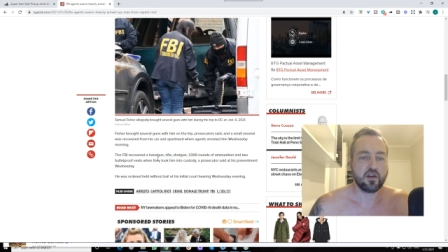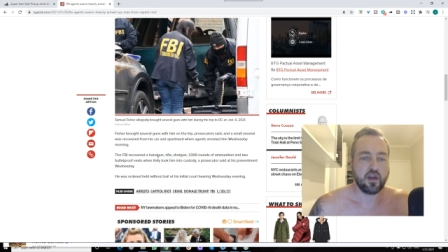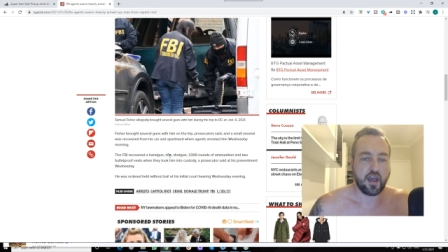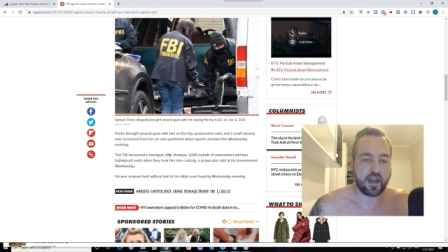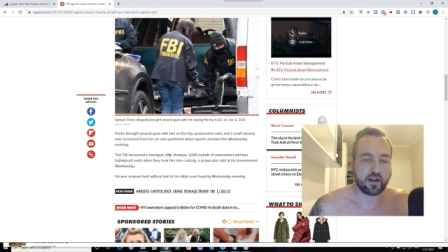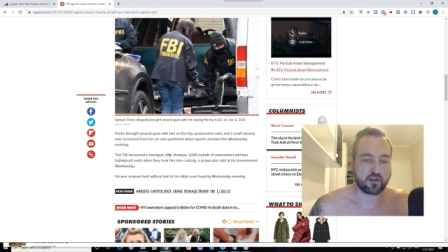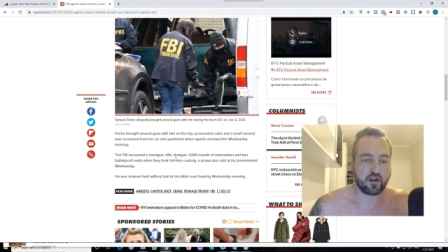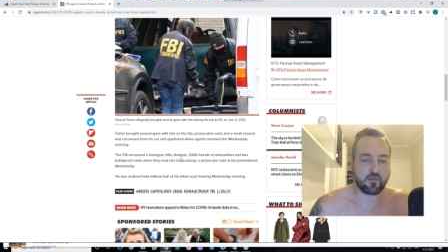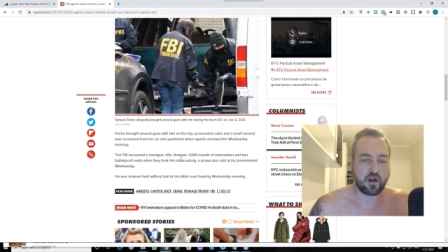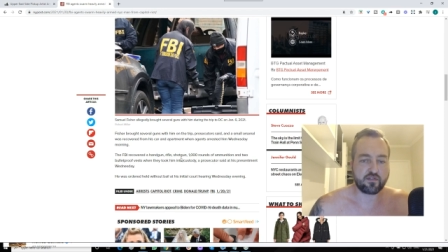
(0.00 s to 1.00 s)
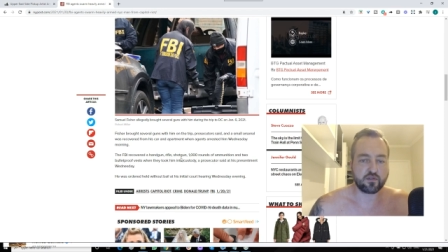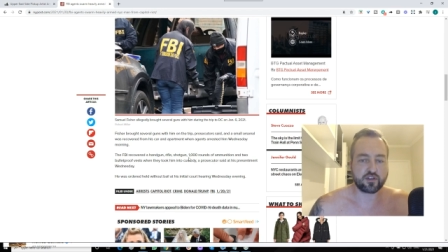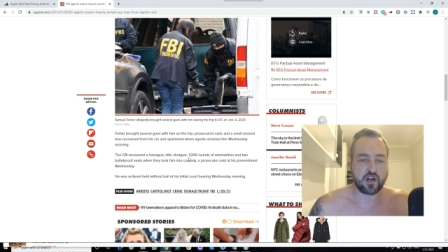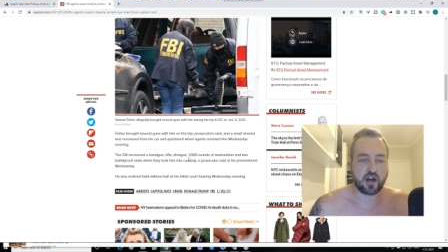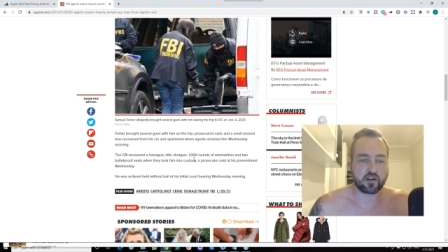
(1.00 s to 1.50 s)
handgun, rifle,
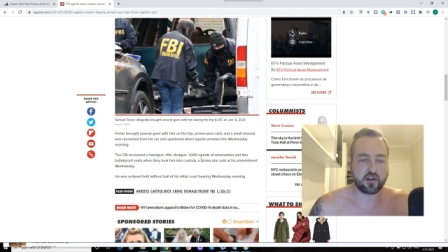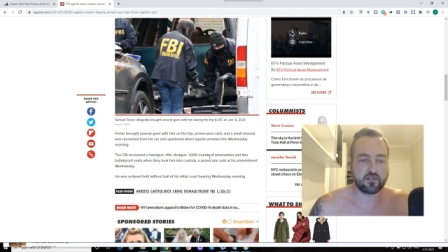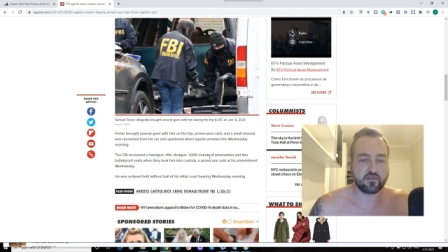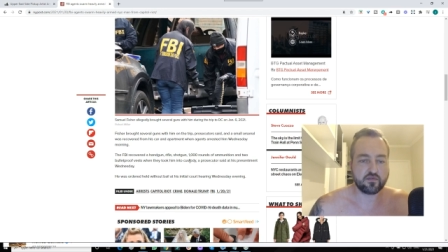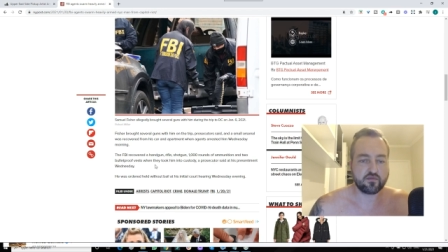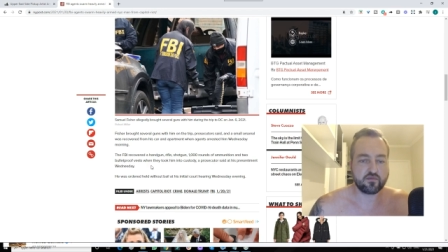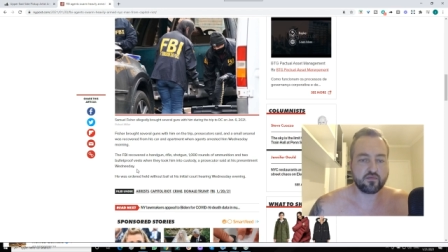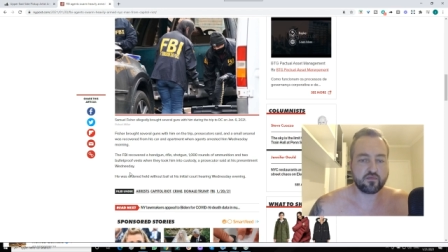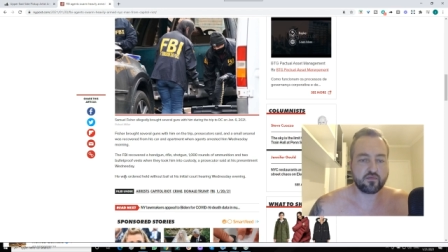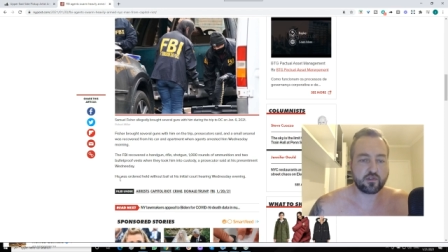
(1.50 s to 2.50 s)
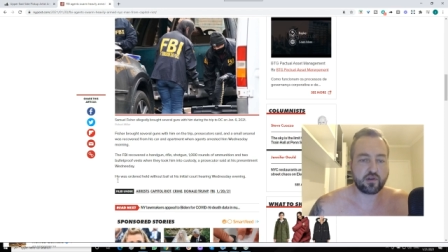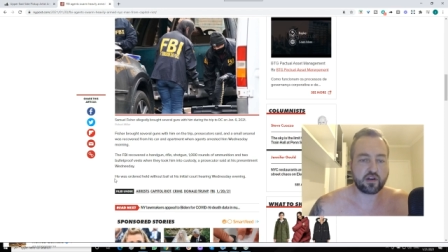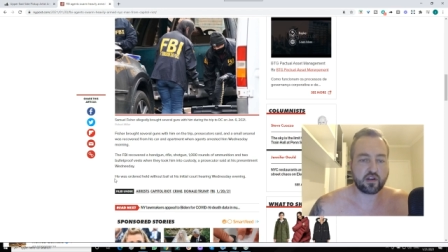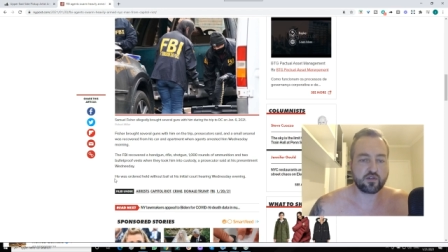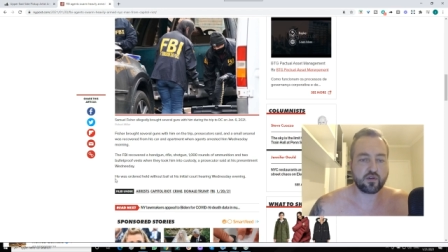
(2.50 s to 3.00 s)
shotgun, totally out of
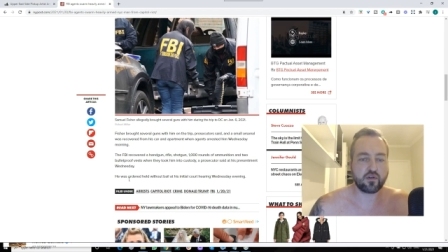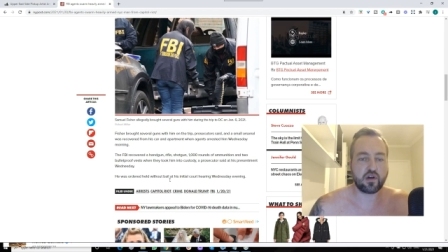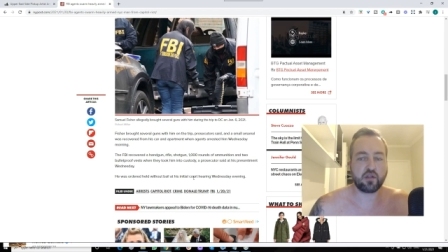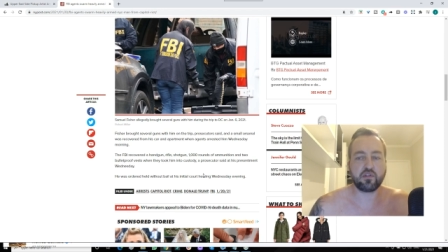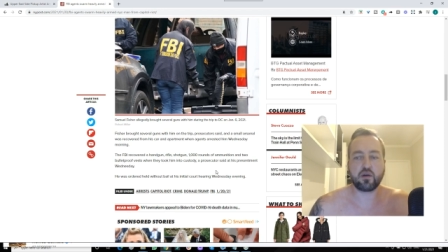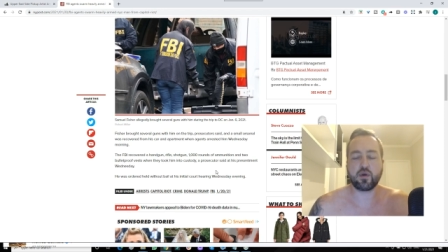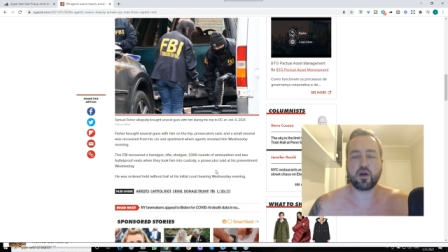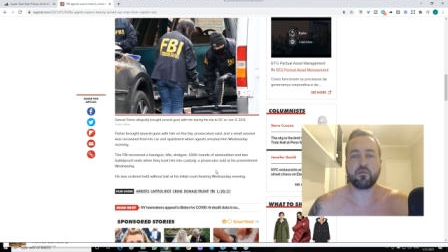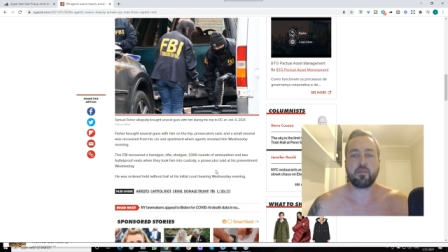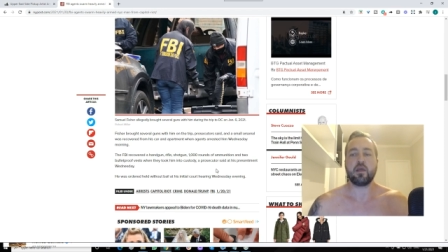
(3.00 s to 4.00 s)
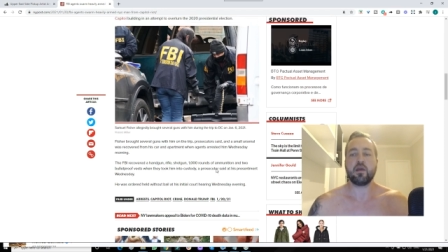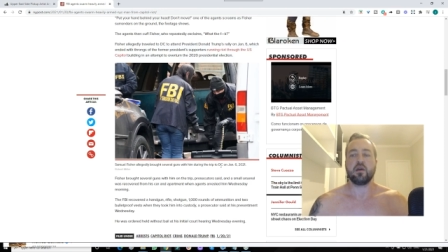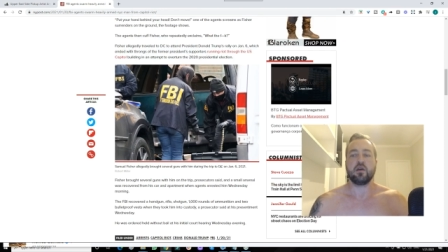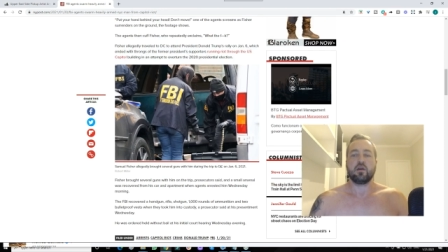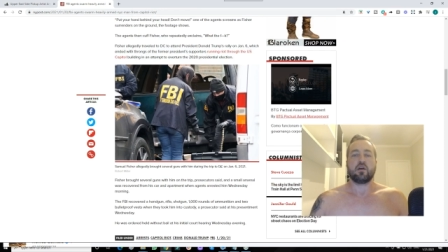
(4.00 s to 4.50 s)
control, held without bail.
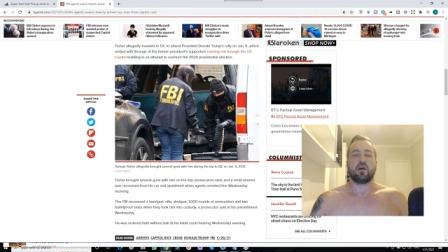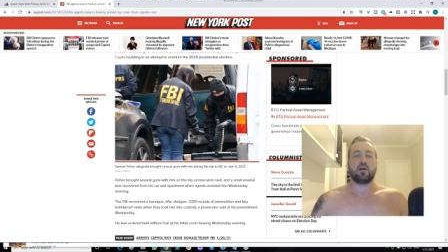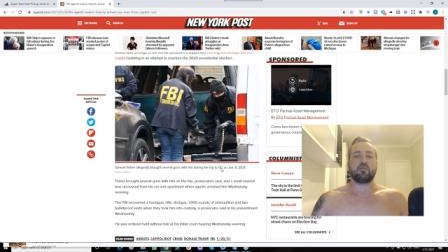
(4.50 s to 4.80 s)
All right,